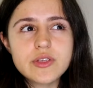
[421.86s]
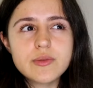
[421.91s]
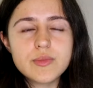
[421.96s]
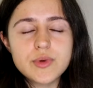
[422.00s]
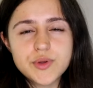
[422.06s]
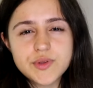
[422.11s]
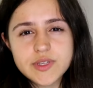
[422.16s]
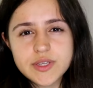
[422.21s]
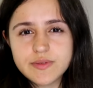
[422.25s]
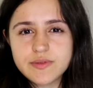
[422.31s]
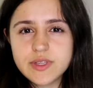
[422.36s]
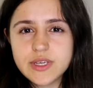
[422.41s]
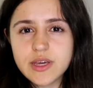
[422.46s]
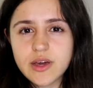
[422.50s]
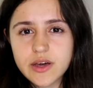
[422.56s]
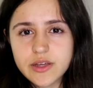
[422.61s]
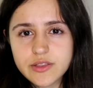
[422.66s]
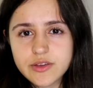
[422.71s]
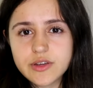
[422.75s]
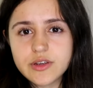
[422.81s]
than most of the
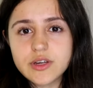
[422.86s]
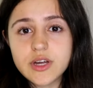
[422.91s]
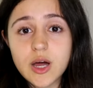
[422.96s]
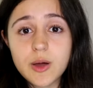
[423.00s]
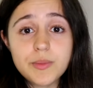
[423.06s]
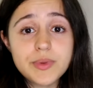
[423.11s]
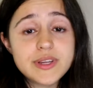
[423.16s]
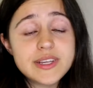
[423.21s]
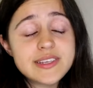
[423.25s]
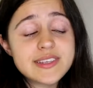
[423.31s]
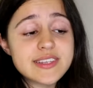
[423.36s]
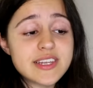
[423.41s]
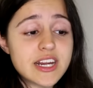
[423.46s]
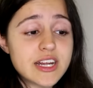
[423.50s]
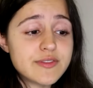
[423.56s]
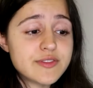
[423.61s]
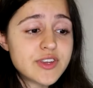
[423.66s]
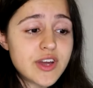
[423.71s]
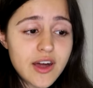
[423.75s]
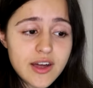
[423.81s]
other companies that
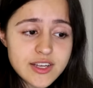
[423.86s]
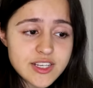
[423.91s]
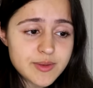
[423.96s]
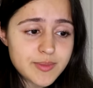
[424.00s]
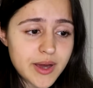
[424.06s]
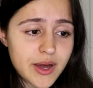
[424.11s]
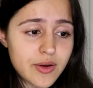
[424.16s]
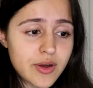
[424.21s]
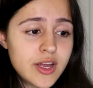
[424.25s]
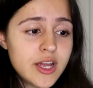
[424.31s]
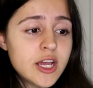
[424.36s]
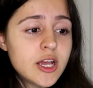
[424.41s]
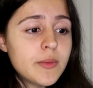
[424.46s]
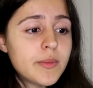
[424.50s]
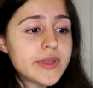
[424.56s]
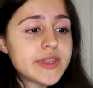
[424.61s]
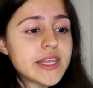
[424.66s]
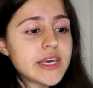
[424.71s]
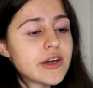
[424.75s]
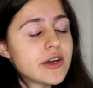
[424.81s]
I've talked about,
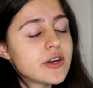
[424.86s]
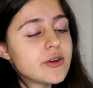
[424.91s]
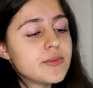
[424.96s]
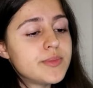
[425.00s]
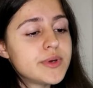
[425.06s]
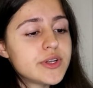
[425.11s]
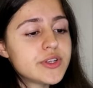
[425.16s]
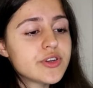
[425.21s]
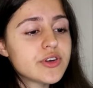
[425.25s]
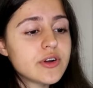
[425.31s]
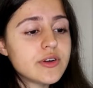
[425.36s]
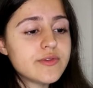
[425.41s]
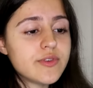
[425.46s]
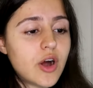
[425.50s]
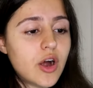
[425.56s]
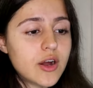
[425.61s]
but they are a builder of